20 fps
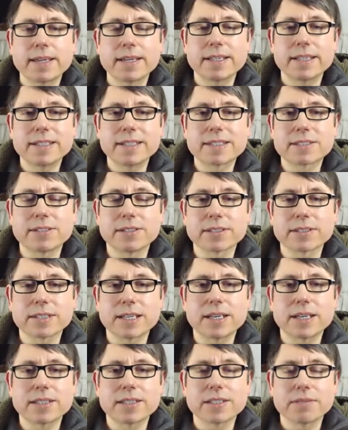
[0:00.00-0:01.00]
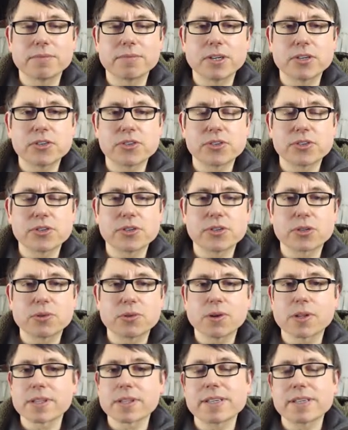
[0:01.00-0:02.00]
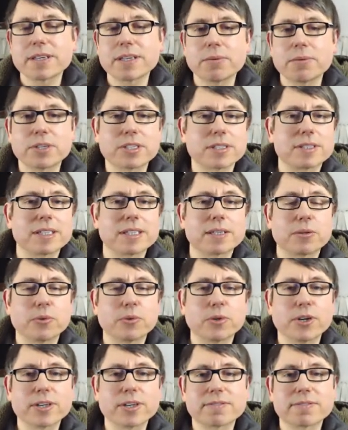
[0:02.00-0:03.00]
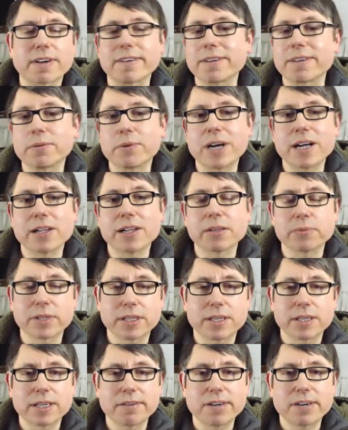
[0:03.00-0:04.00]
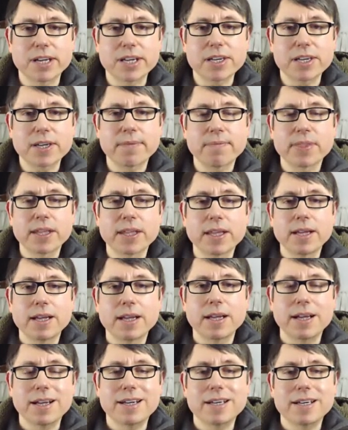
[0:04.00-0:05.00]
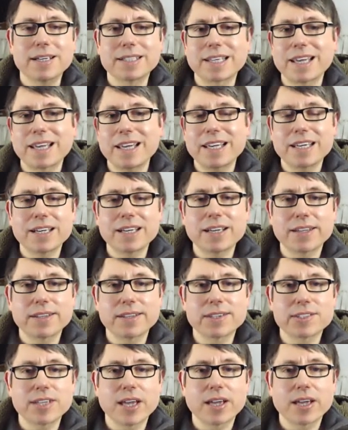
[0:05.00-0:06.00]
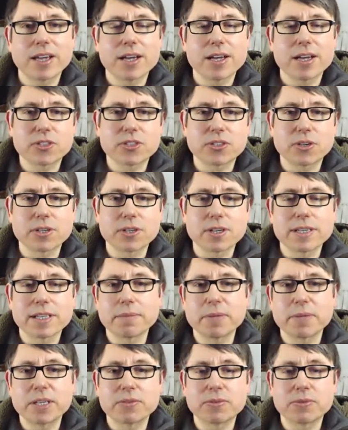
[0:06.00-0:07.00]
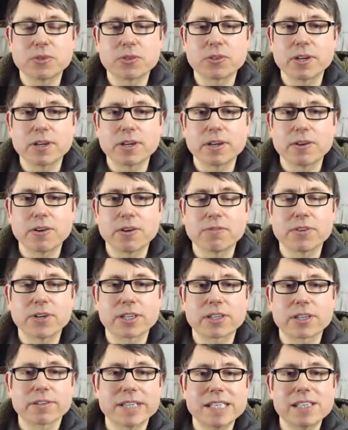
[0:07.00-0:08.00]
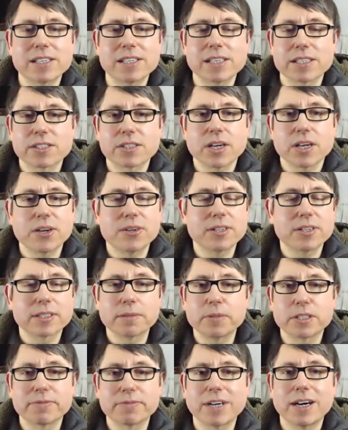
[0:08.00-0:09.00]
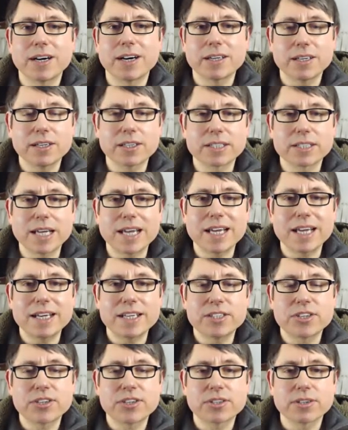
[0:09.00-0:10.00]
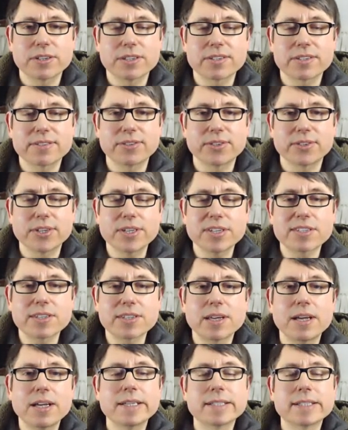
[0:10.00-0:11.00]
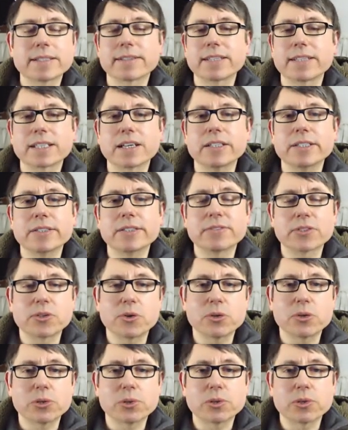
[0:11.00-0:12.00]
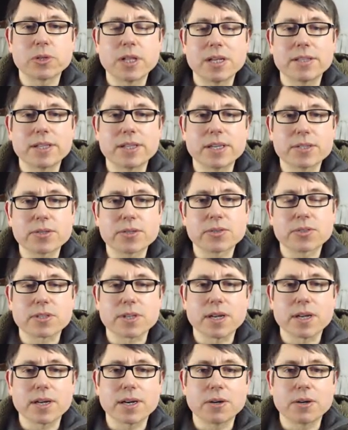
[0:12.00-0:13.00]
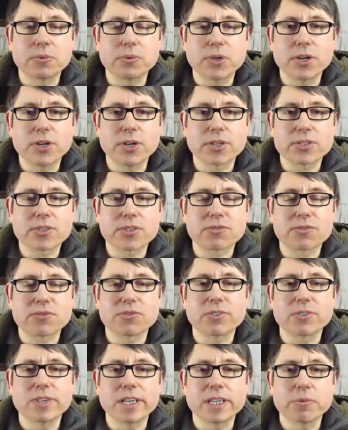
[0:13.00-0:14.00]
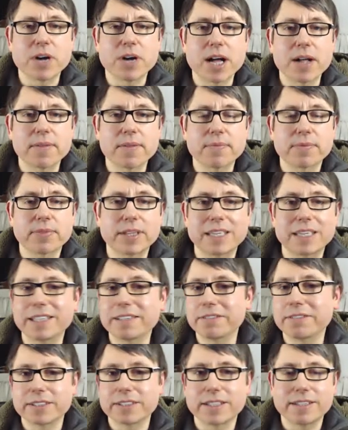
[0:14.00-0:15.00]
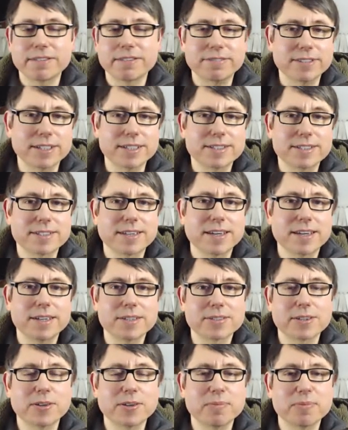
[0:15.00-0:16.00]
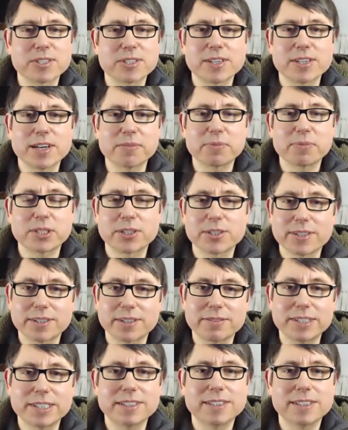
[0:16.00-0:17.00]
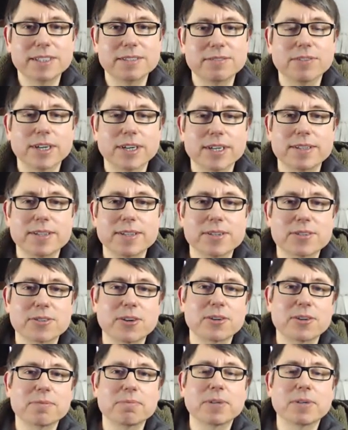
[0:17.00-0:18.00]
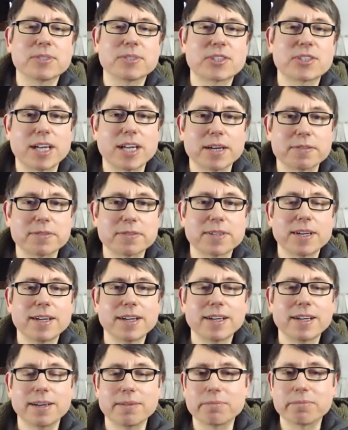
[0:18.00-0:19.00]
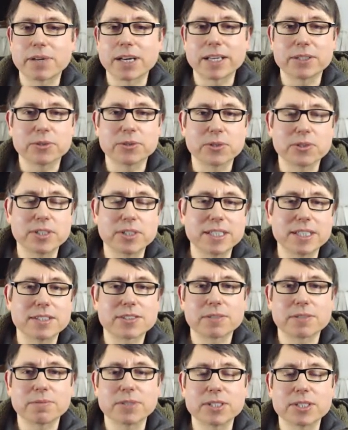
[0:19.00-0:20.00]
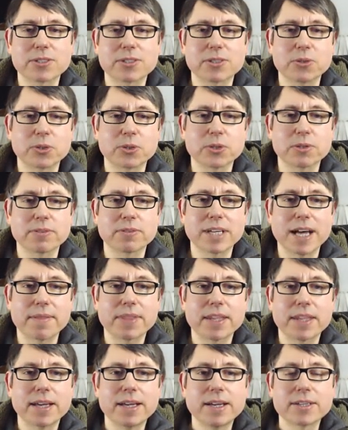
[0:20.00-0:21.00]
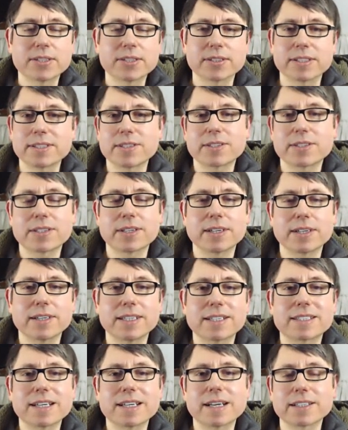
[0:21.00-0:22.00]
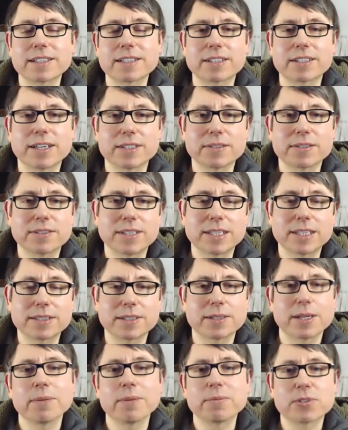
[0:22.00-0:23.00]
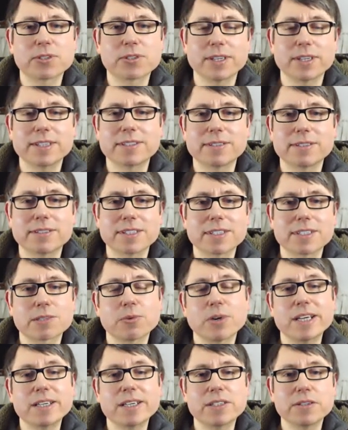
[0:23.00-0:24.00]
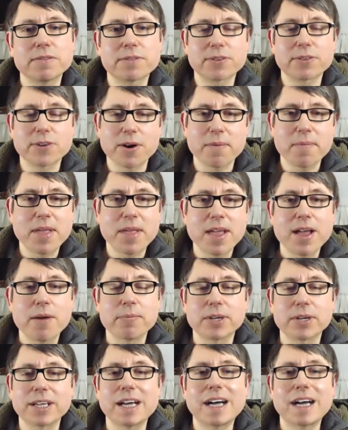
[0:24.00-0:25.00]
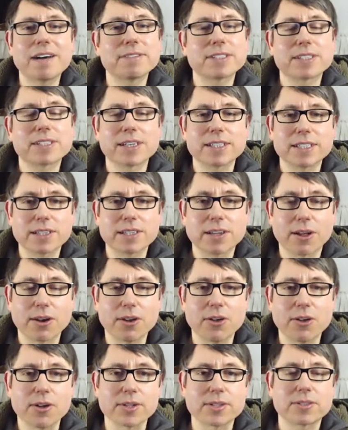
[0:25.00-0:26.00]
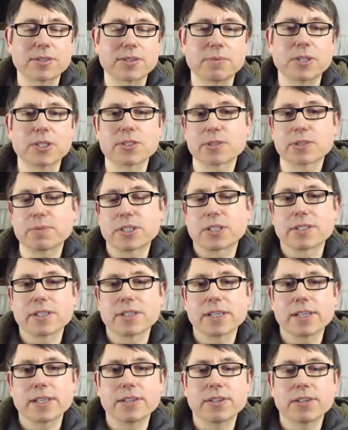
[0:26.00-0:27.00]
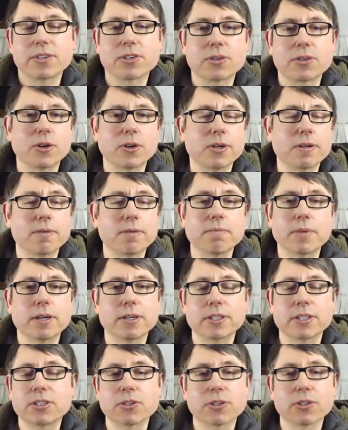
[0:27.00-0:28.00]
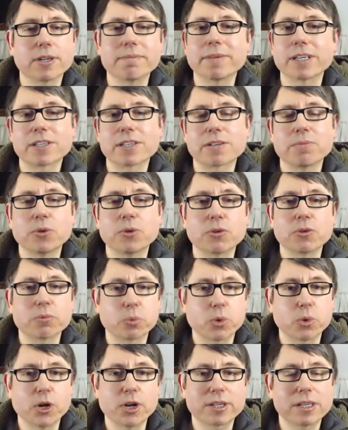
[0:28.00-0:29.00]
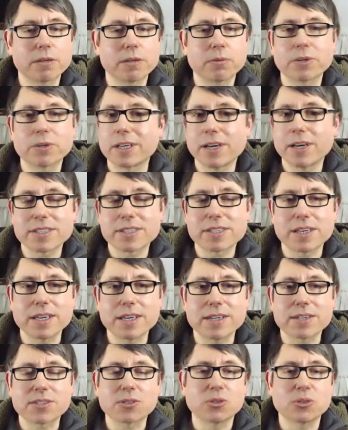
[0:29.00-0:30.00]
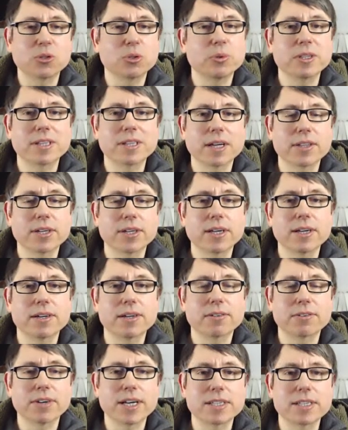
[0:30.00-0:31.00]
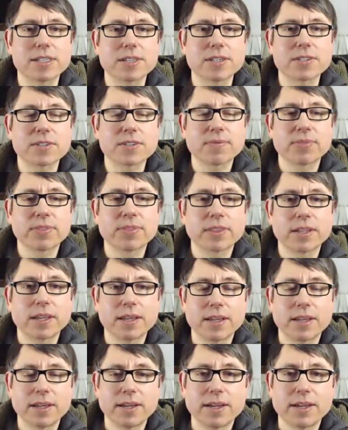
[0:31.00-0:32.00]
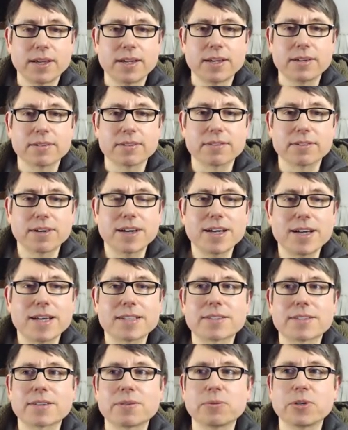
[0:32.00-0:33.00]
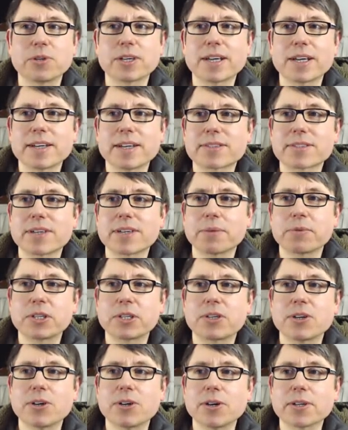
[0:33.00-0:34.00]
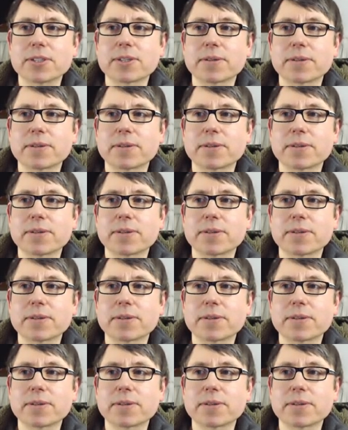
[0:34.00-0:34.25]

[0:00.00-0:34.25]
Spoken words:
got that emotional quality, which I think works very well with the lyric. And here the singer has got a little bit more of a grittier tone, a little bit of a harder edge to his voice. I think overall this works really well, even if I say so myself, because I really did write this song by myself and play all the instruments and all of that. So this is exactly the kind of thing that I'm trying to dissuade you from, but I haven't done it a lot, to be honest, because I enjoy it much more working with artists or with other writers. Right, what else have we got?